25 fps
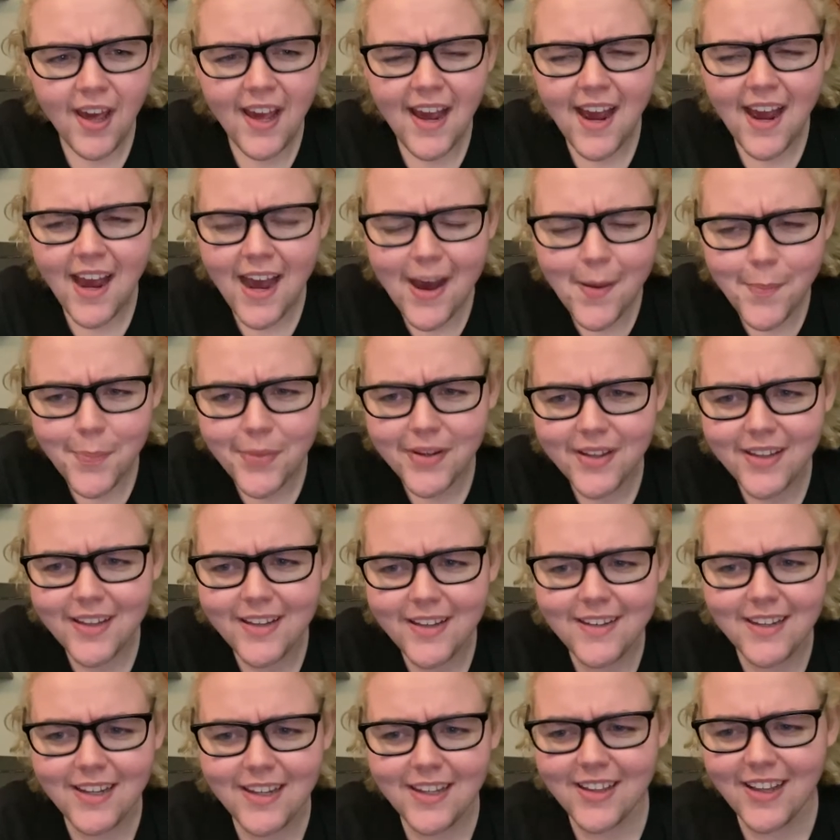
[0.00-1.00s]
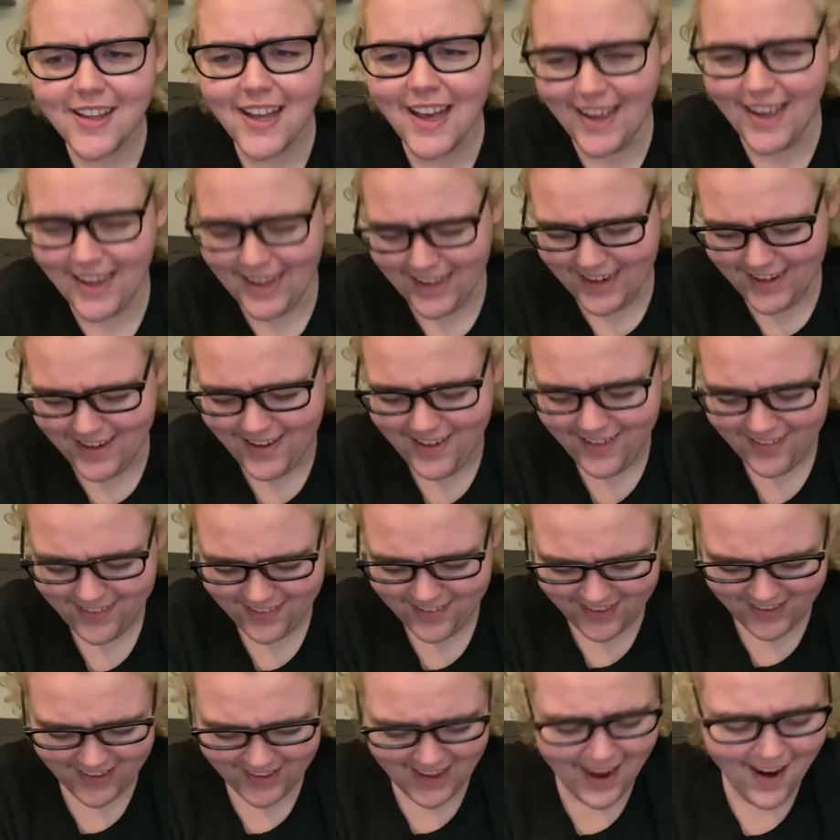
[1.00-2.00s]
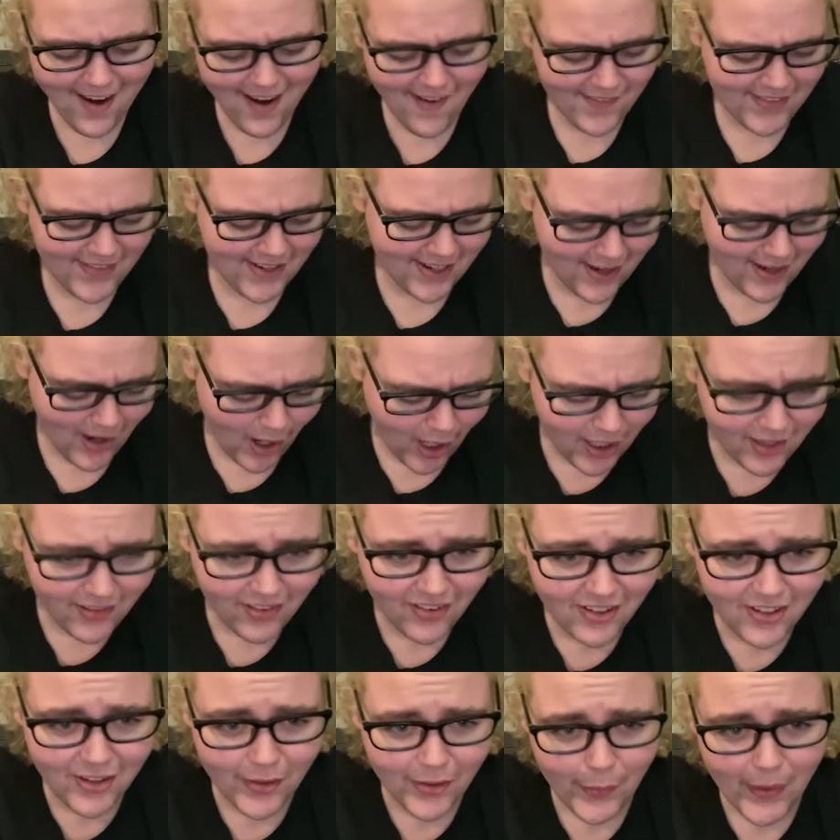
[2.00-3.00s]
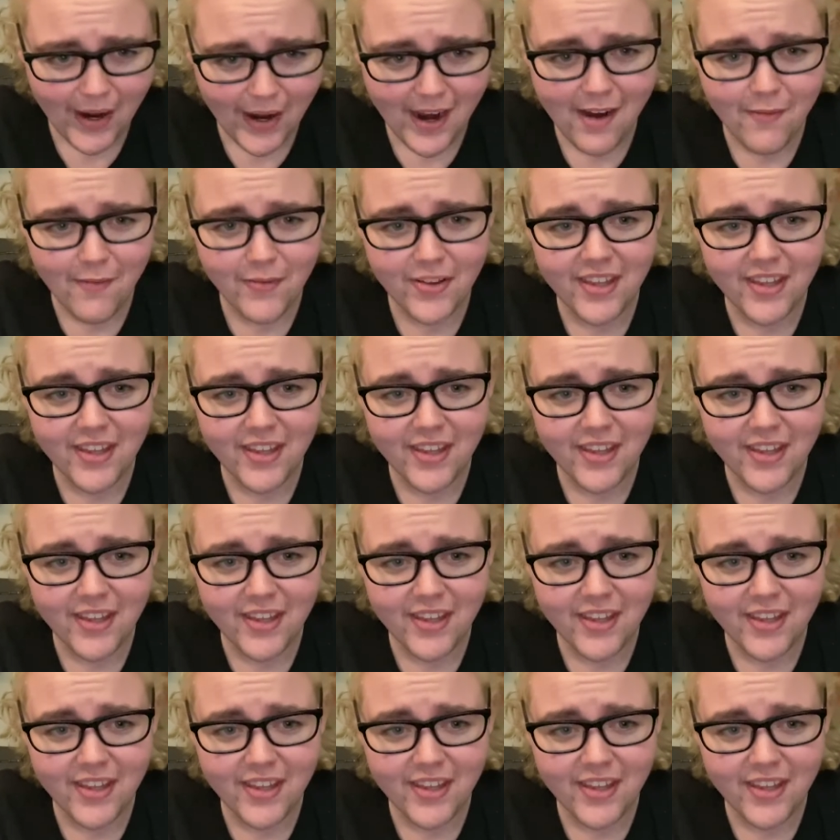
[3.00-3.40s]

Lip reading: happened to have to constitute half of